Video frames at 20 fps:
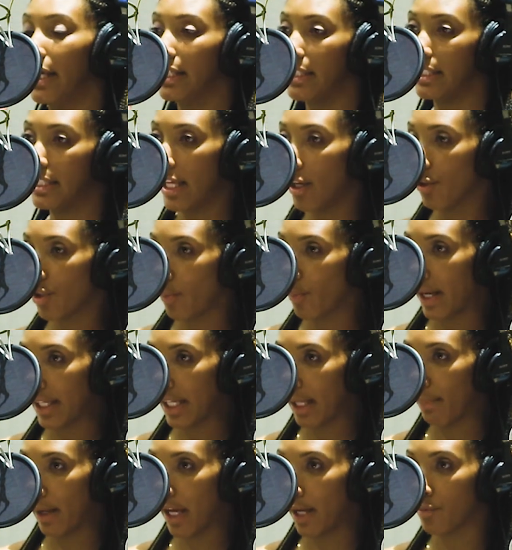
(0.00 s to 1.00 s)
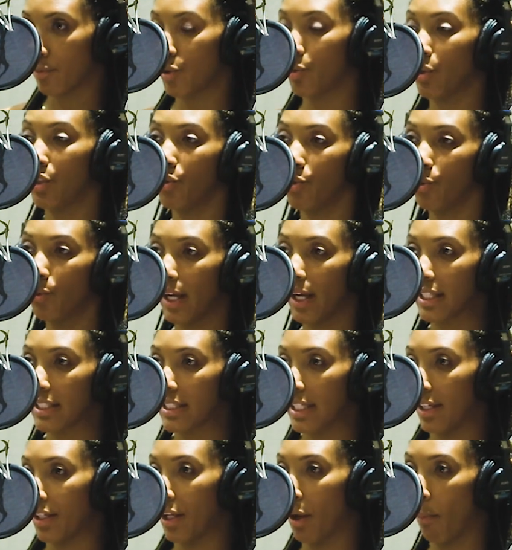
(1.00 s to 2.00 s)
and tell you why they popped you, and you got to
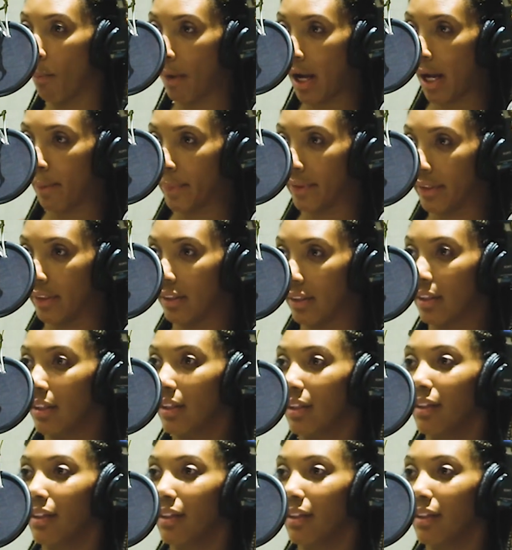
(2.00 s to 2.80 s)
tell your mama